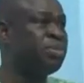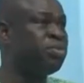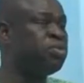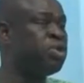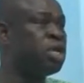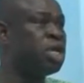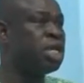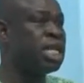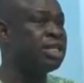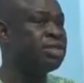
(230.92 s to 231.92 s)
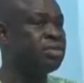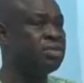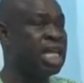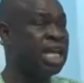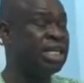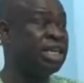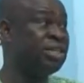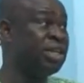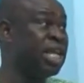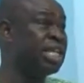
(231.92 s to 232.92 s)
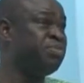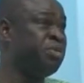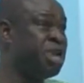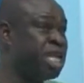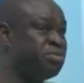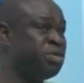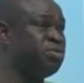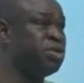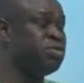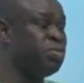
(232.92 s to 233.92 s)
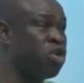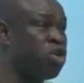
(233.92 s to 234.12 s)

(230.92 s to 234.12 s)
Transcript: that people that they experience is